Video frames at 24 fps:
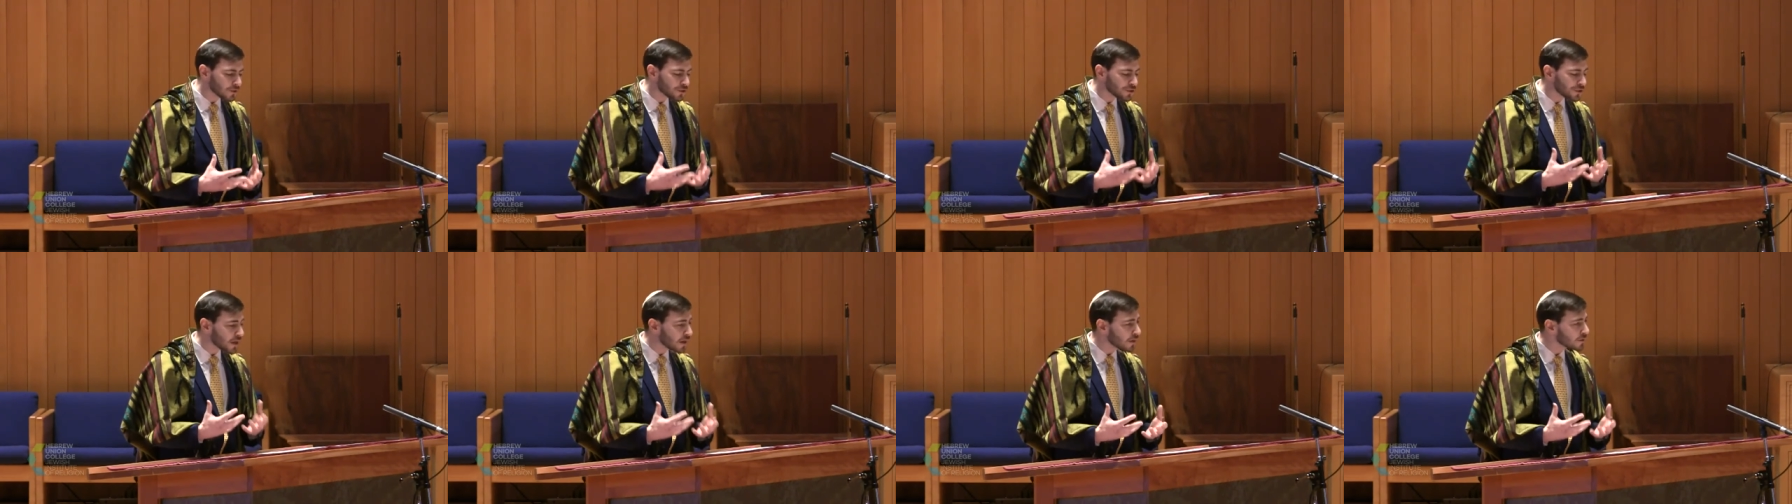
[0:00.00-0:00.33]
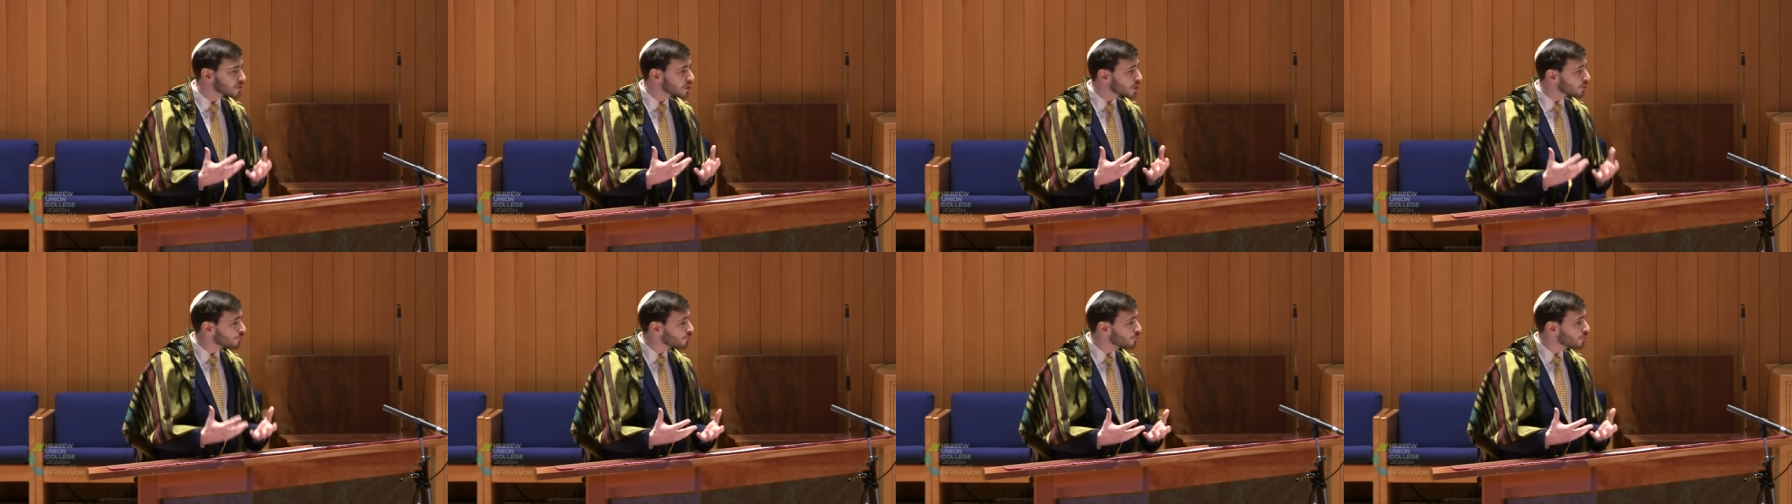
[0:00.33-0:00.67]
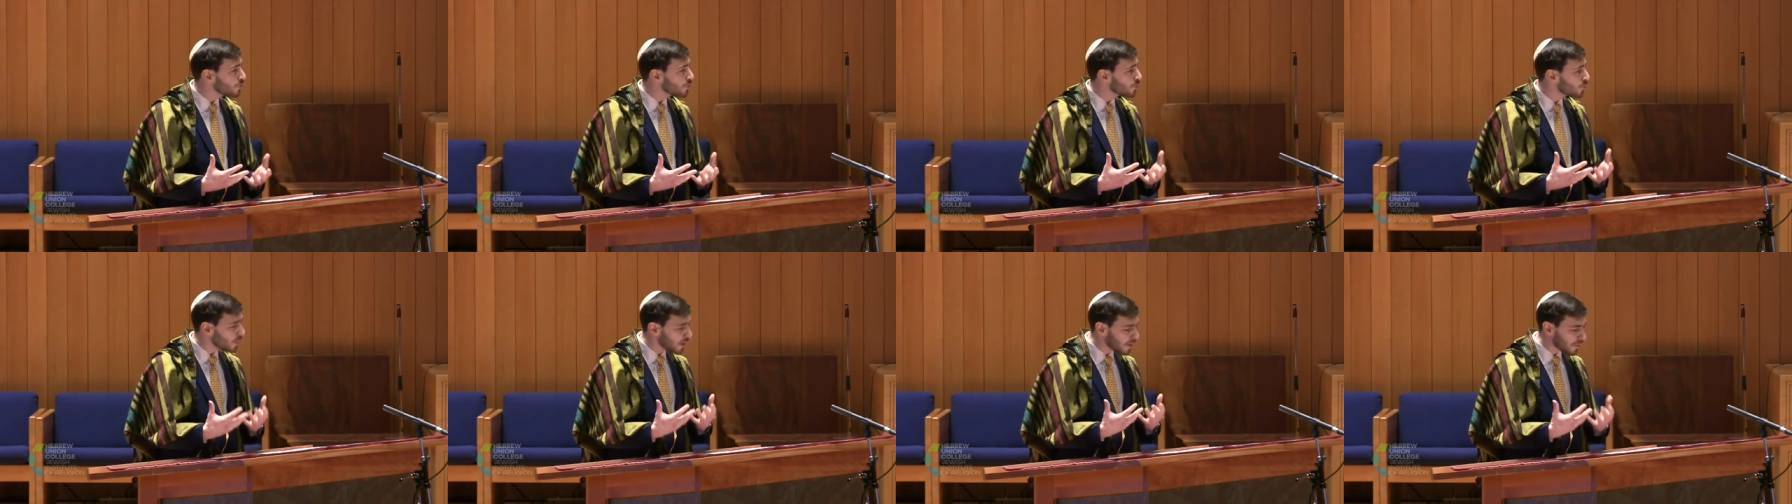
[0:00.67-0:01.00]
shares a
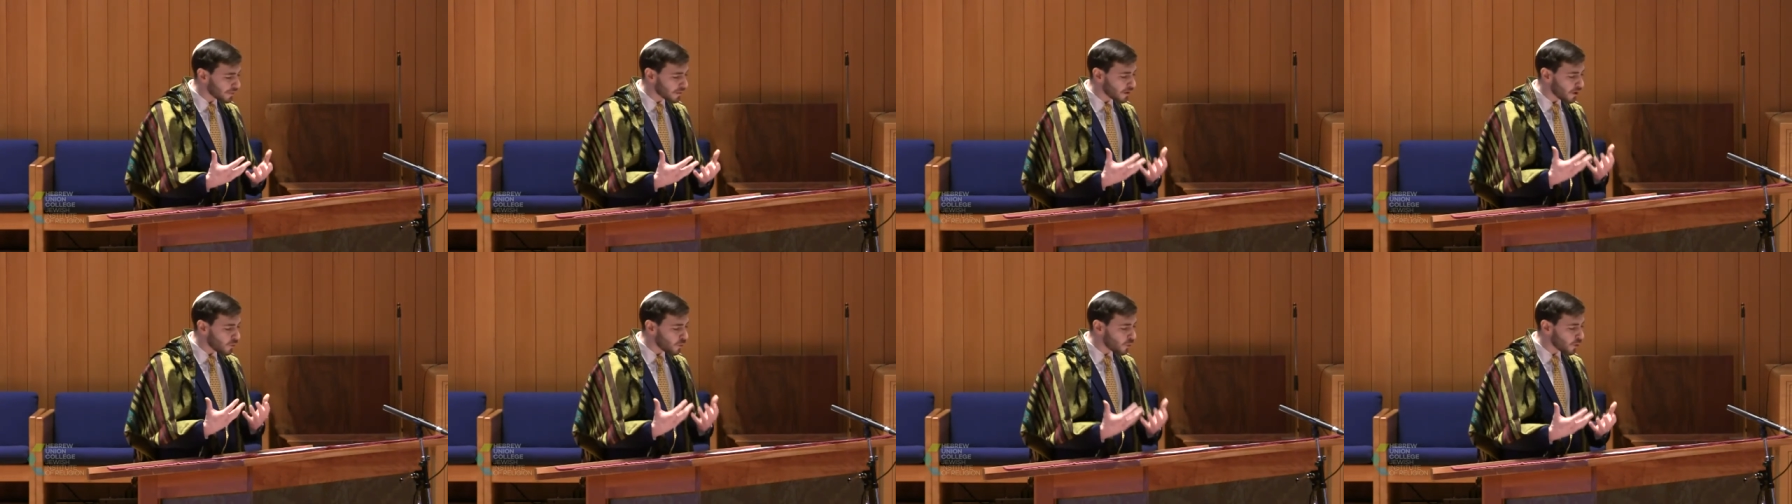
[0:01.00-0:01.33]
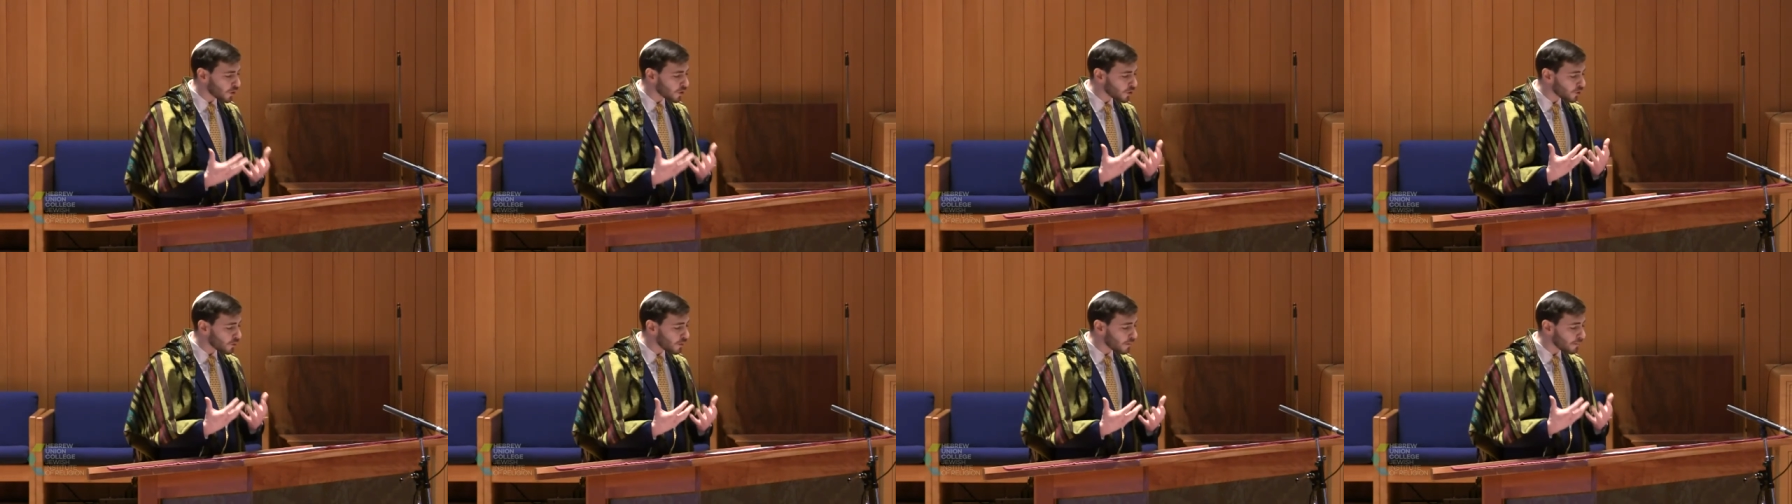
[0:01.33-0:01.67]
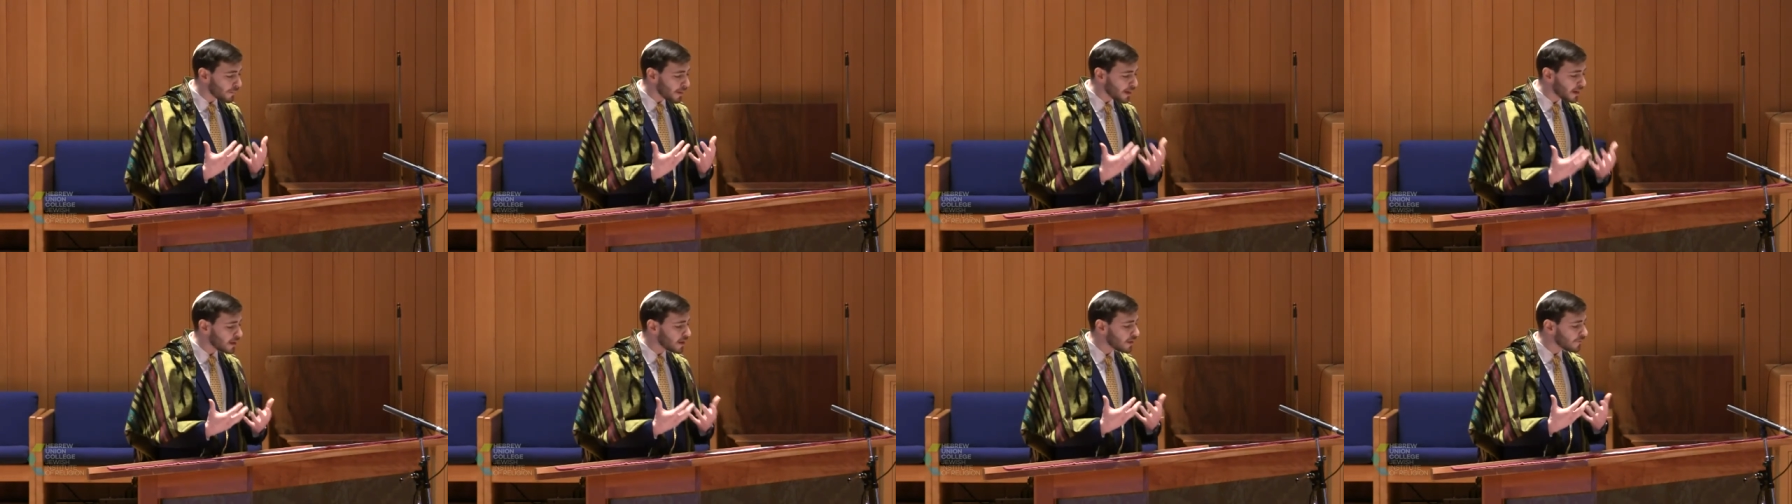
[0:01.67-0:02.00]
root with a word
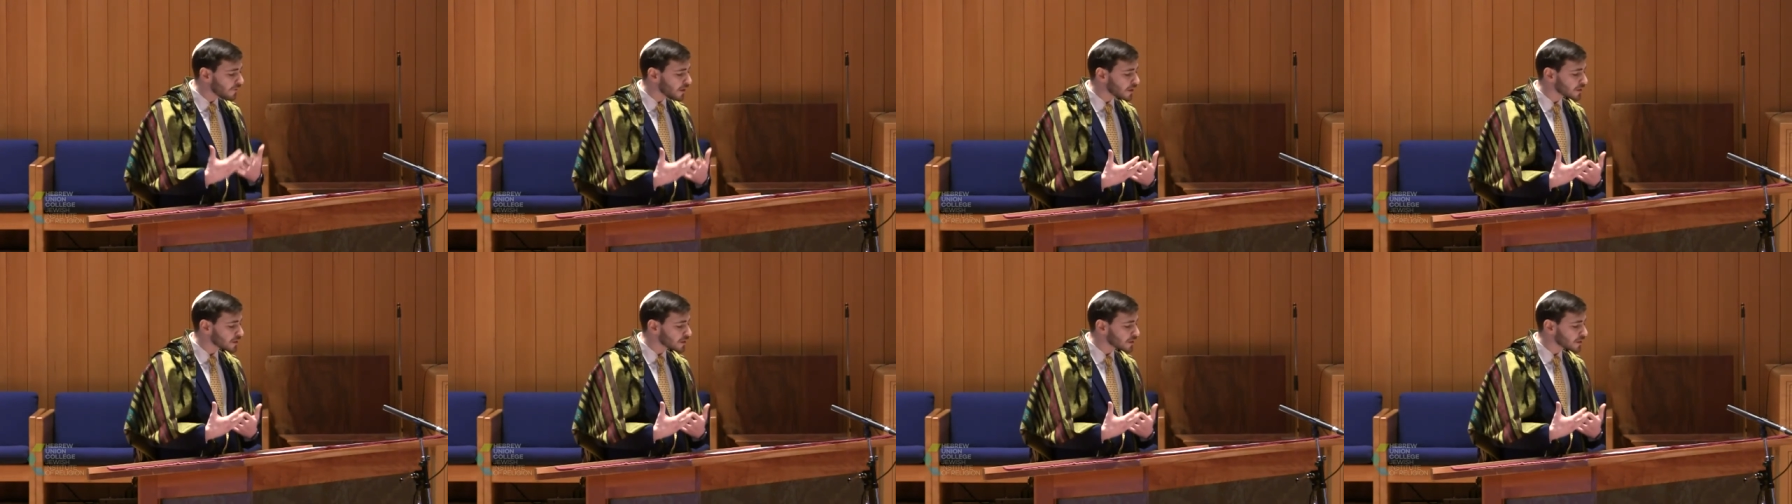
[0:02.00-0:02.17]
many of